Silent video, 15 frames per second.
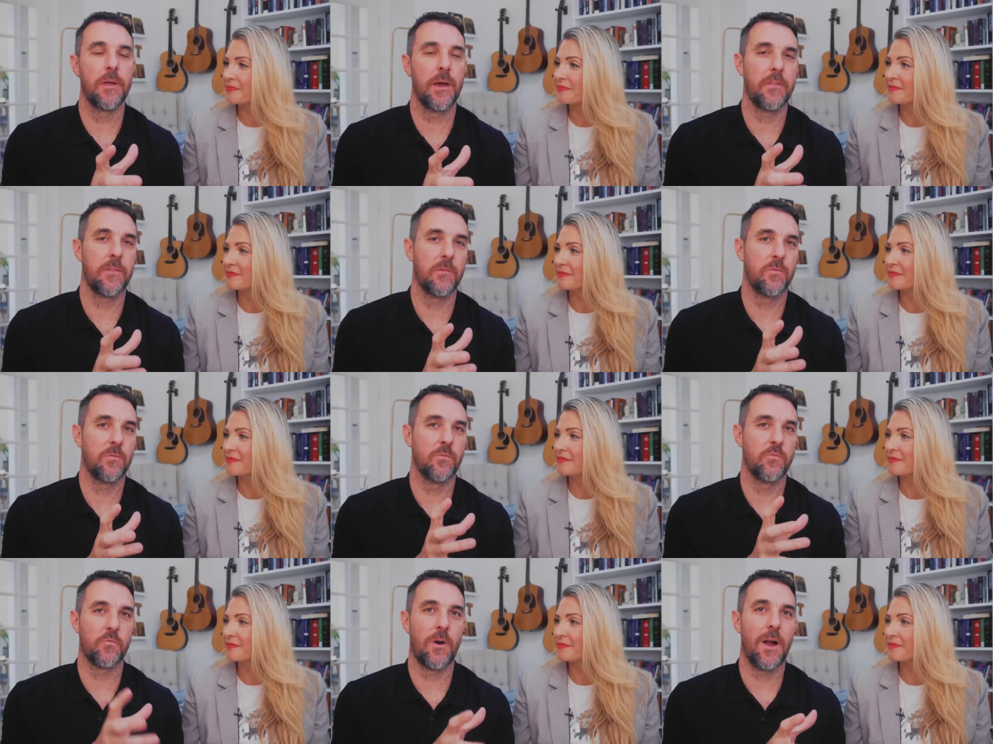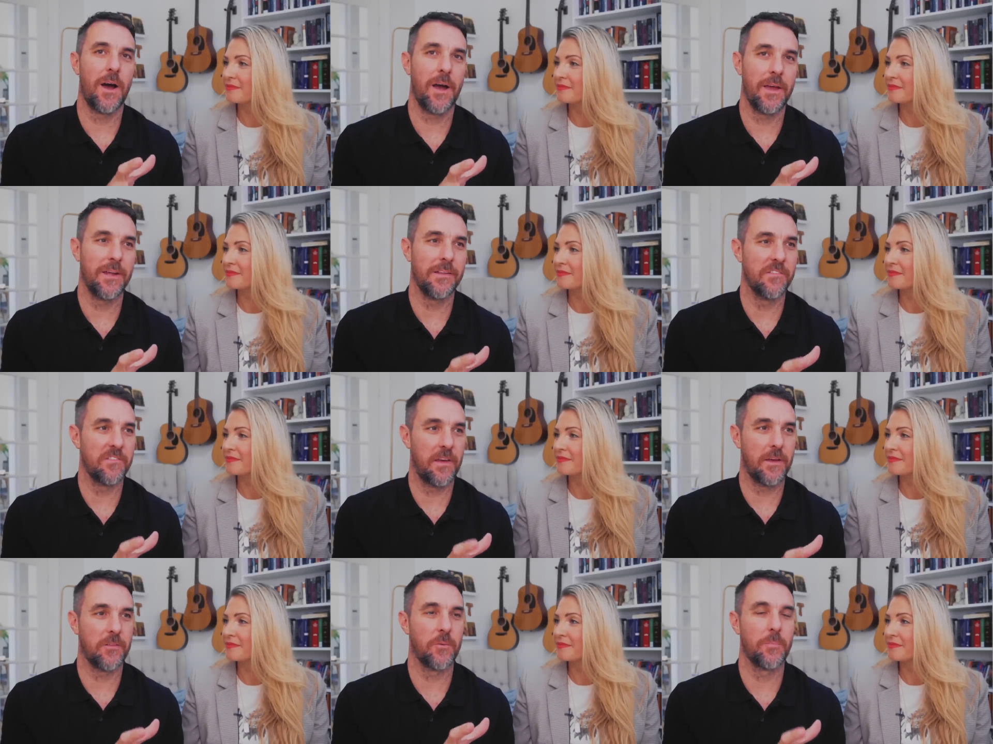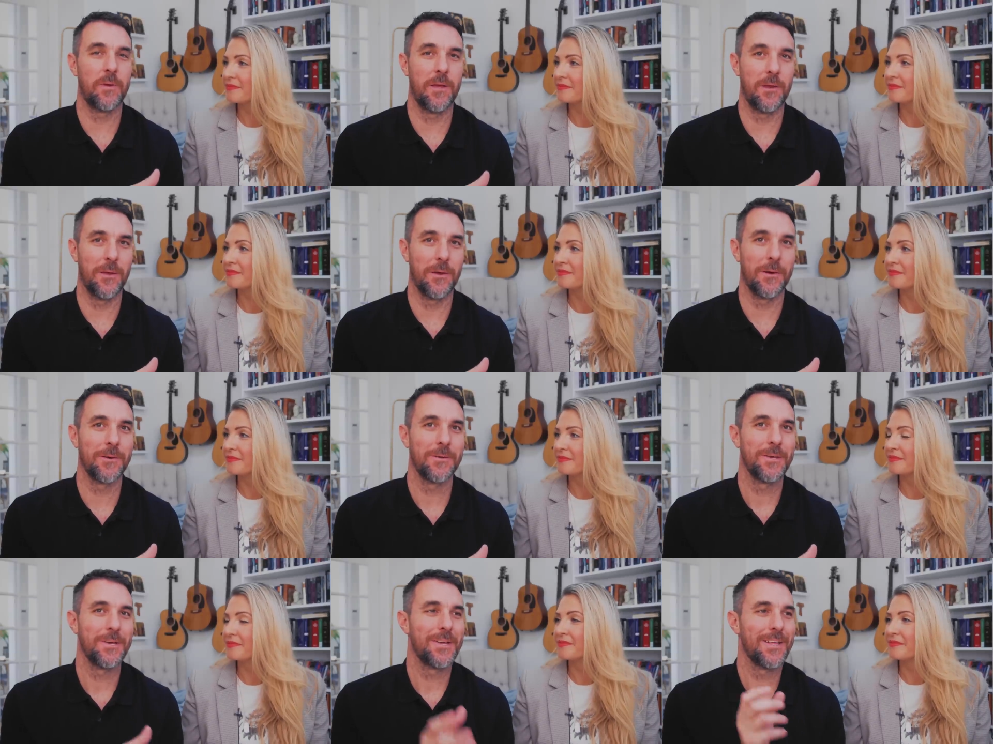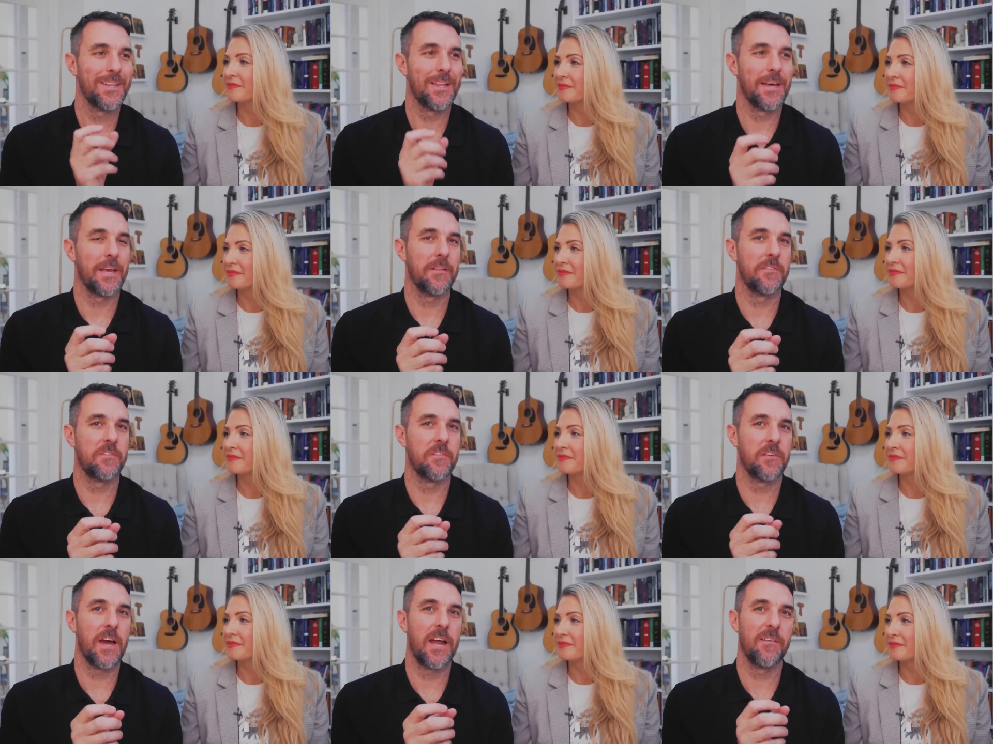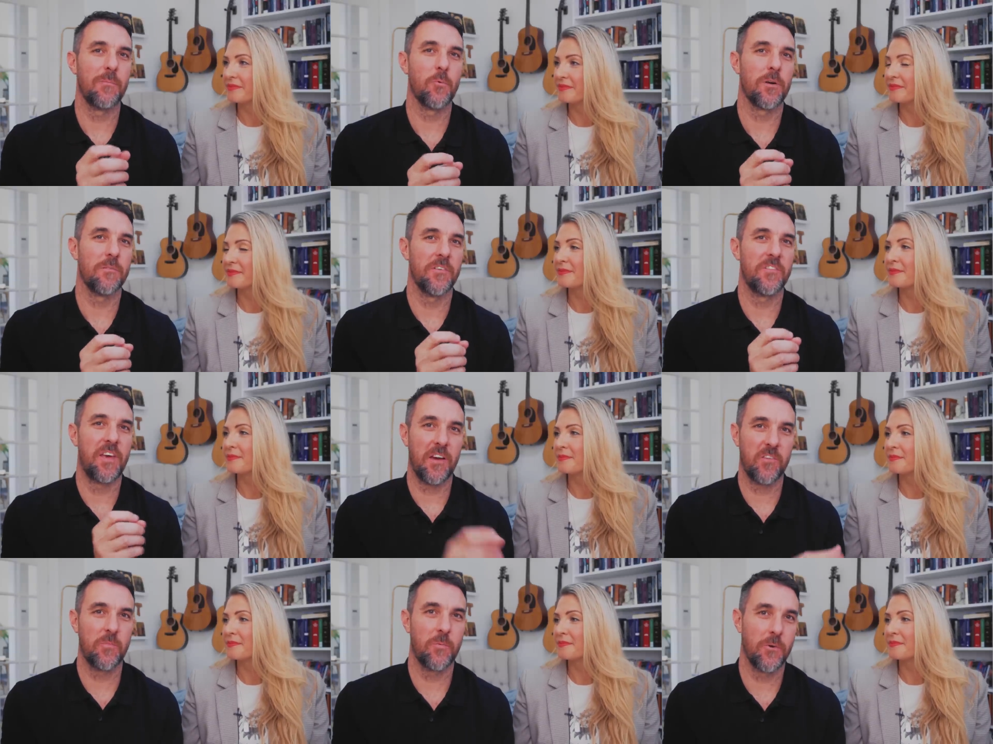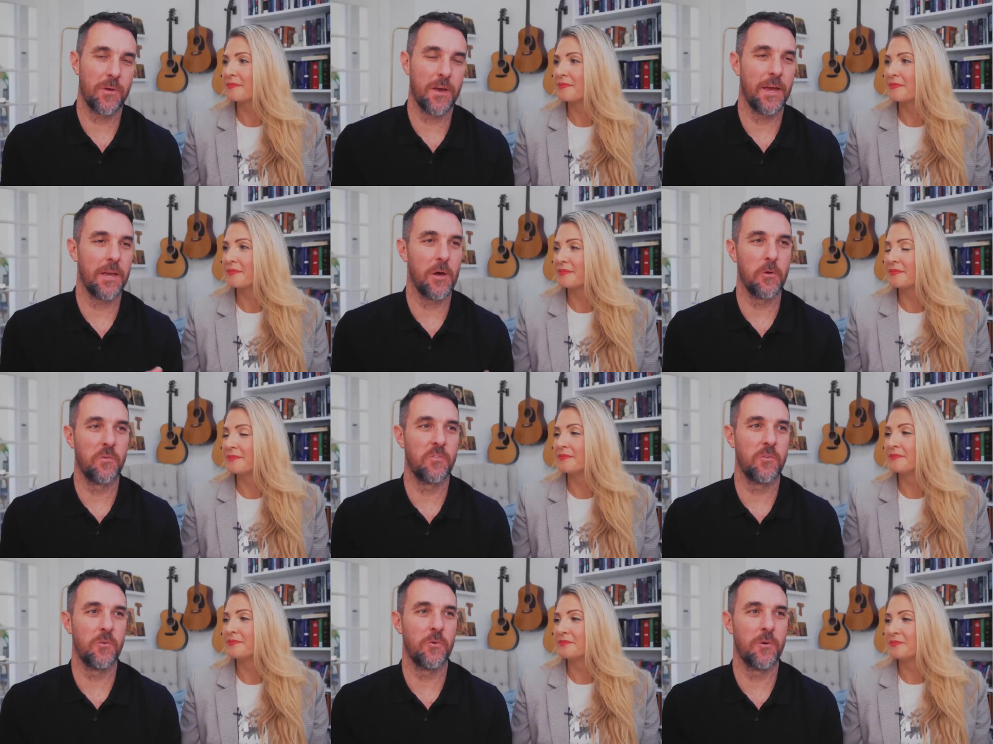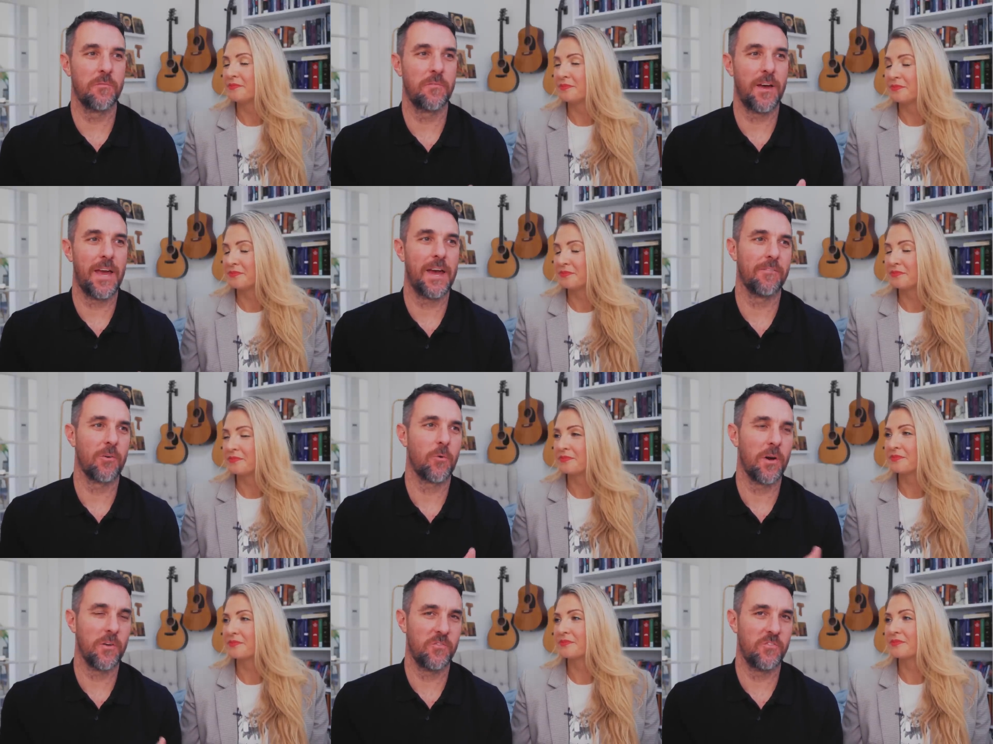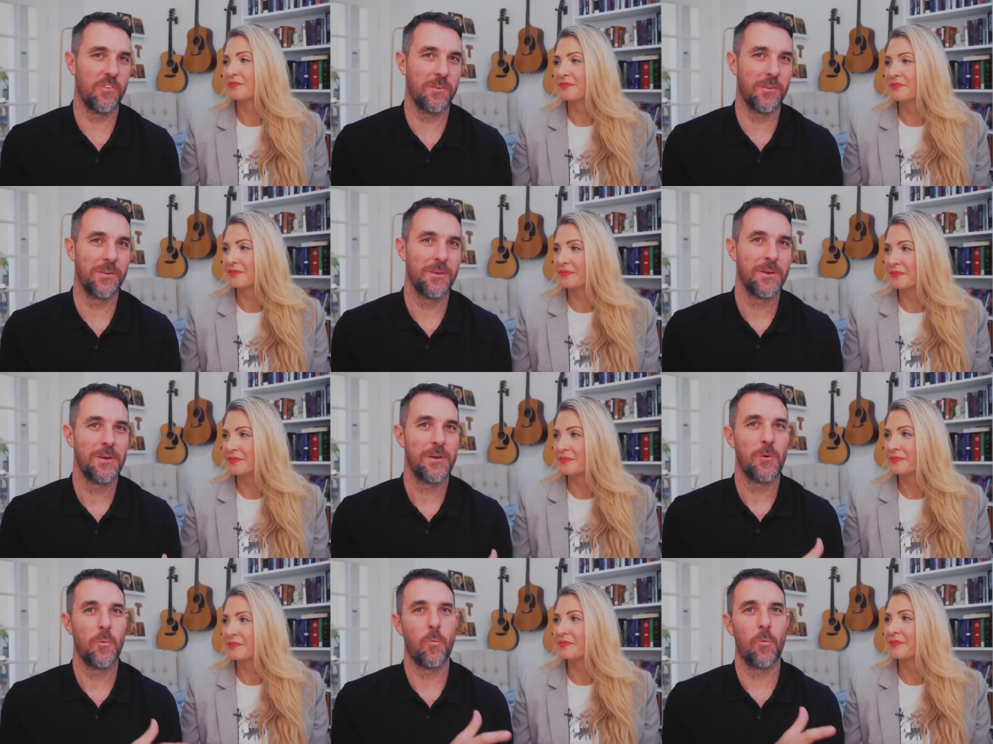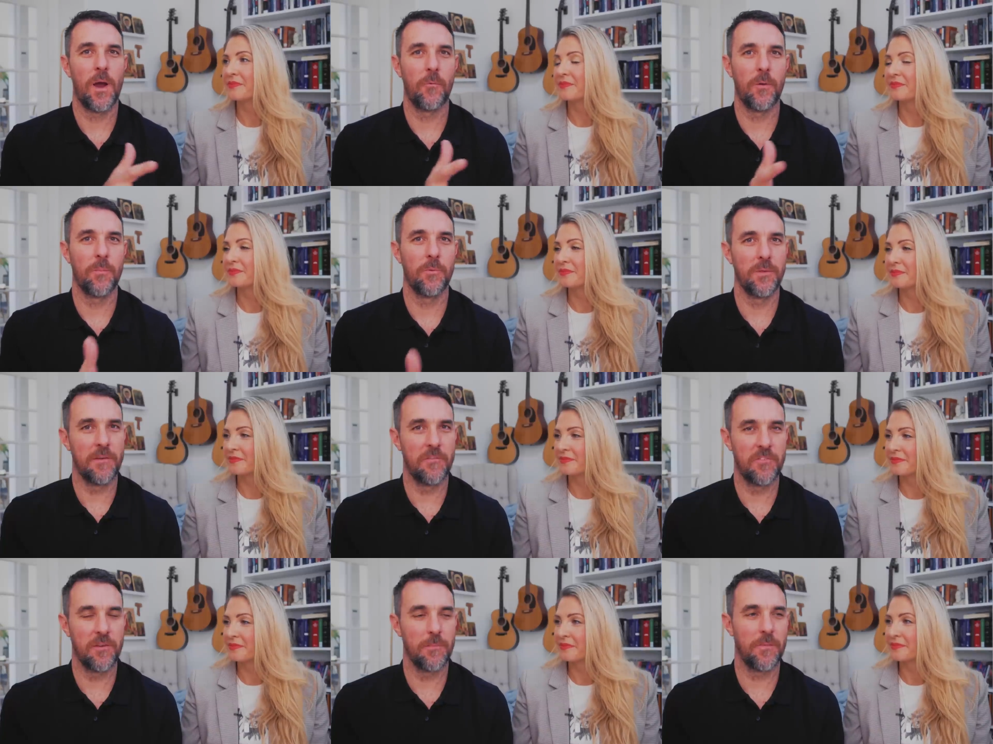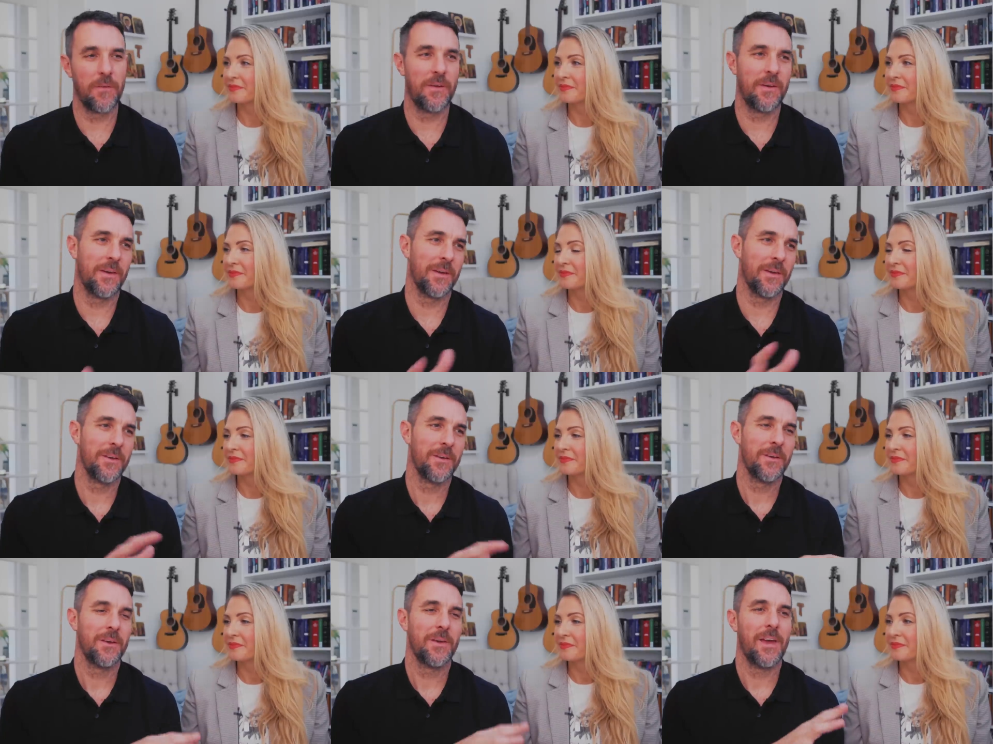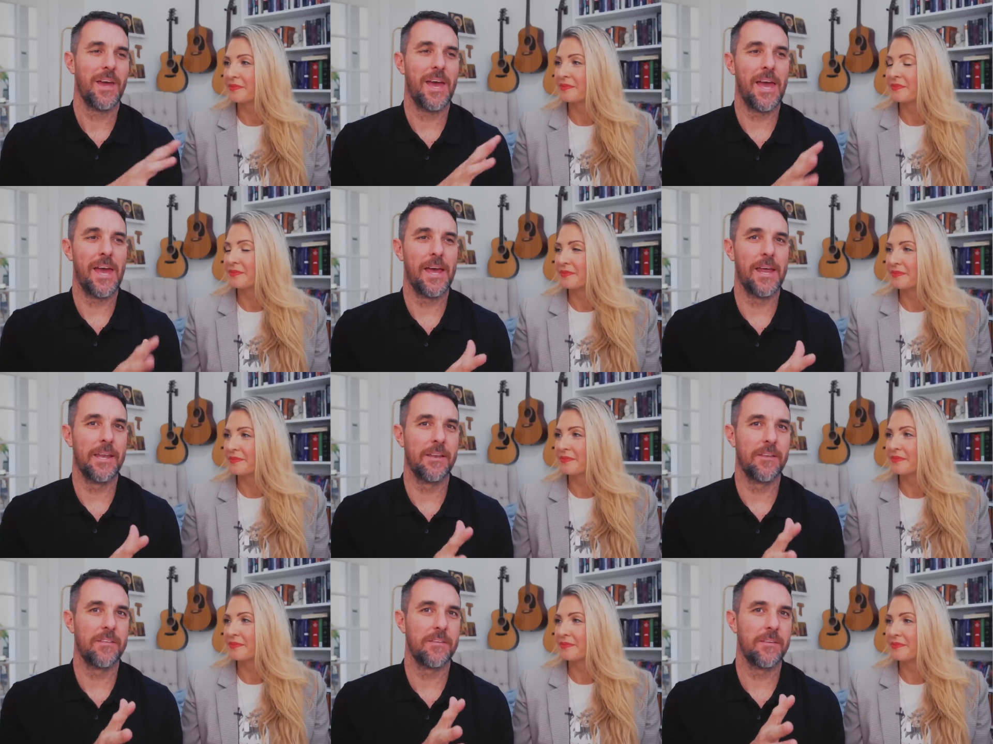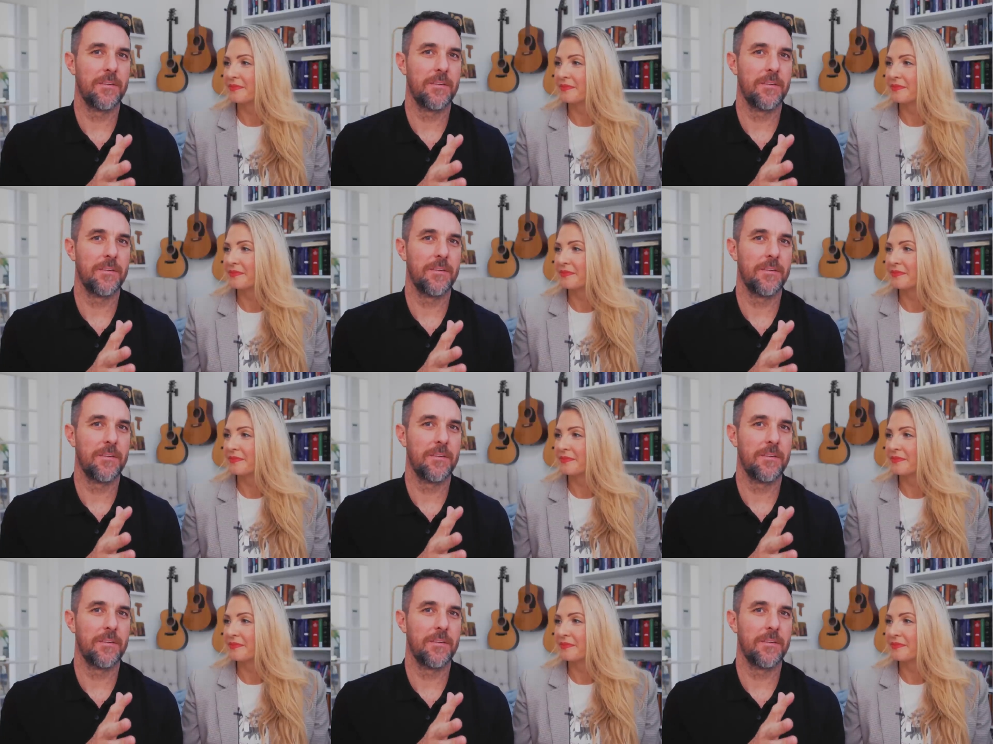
Speaker 1: like this dry encyclopedia. Like it's this kind of more of a textbook I go to if I have a question, why do we believe something? And